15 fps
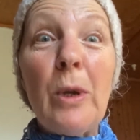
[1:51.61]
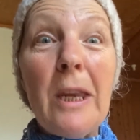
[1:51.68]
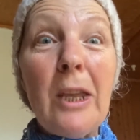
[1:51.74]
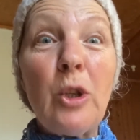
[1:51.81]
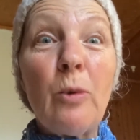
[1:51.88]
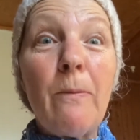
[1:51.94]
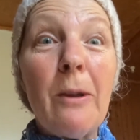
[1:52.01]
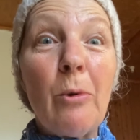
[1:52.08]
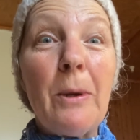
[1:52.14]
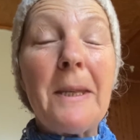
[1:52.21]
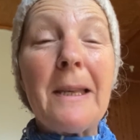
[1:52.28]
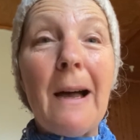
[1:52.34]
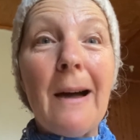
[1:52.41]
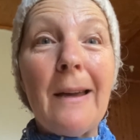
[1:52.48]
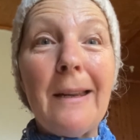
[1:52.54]
need to be
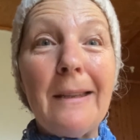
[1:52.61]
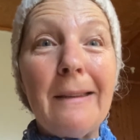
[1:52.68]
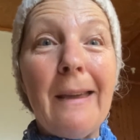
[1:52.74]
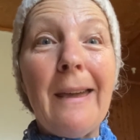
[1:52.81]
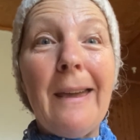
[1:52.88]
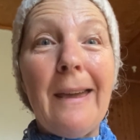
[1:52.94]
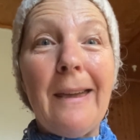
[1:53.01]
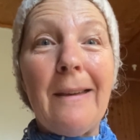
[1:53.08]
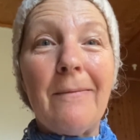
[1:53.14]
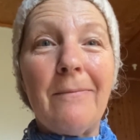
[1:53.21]
residing there.